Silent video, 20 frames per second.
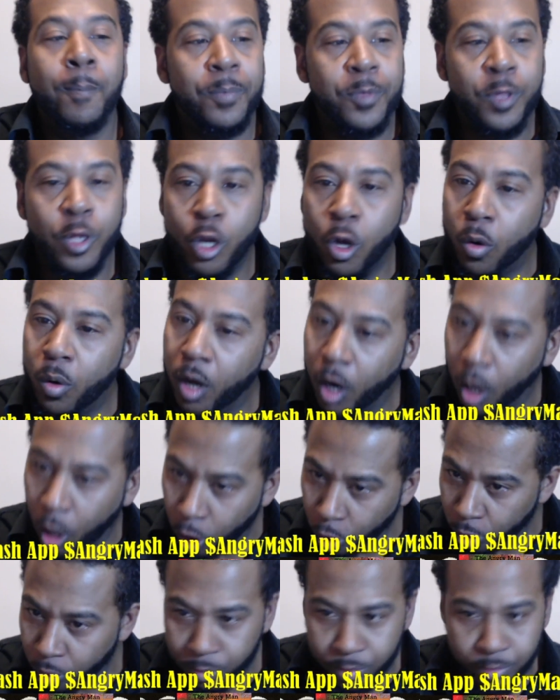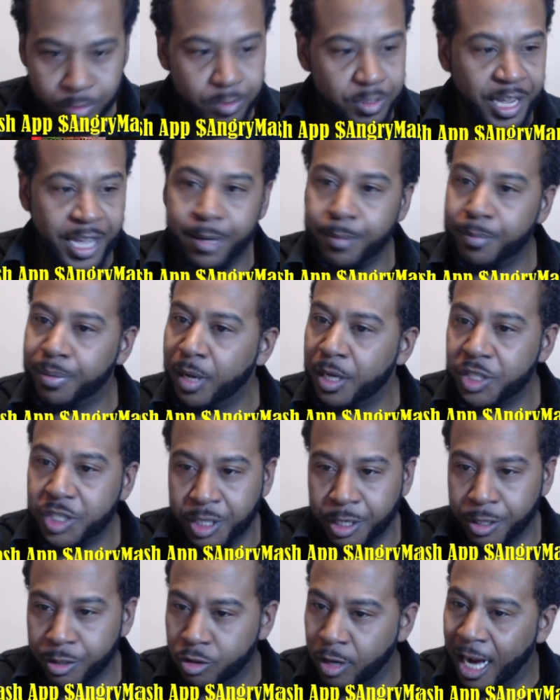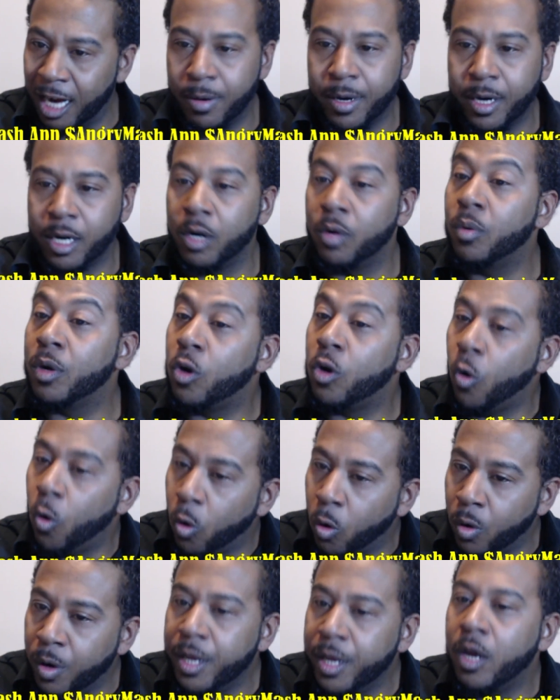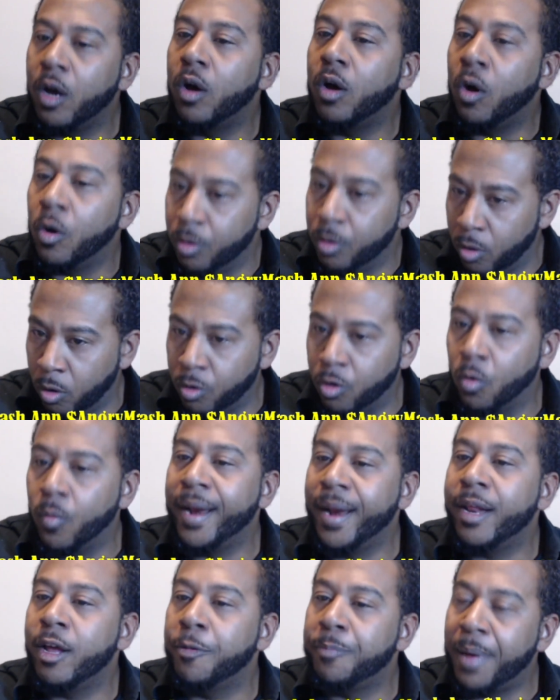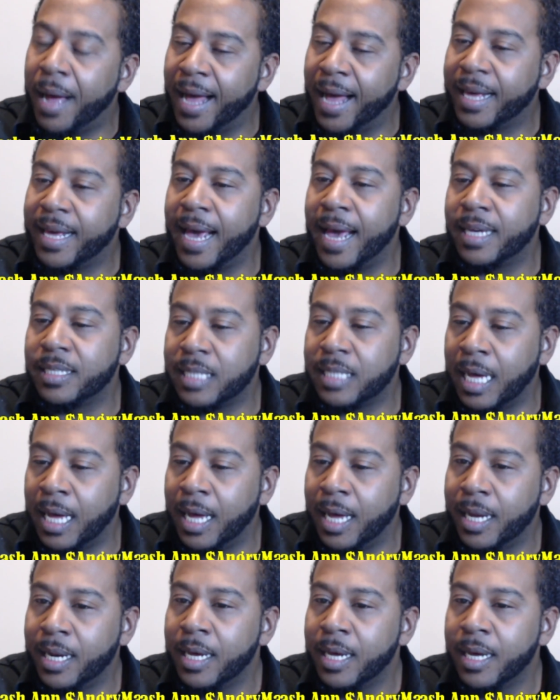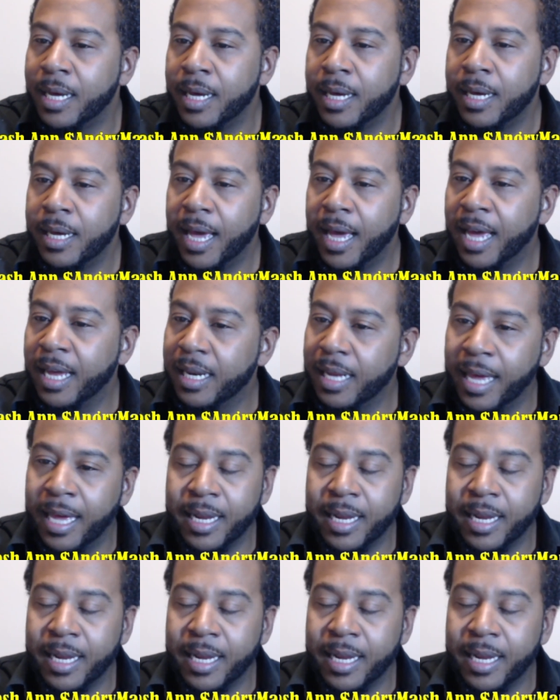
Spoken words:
you know, her 10+ year track record with Corey on the radio podcast side, and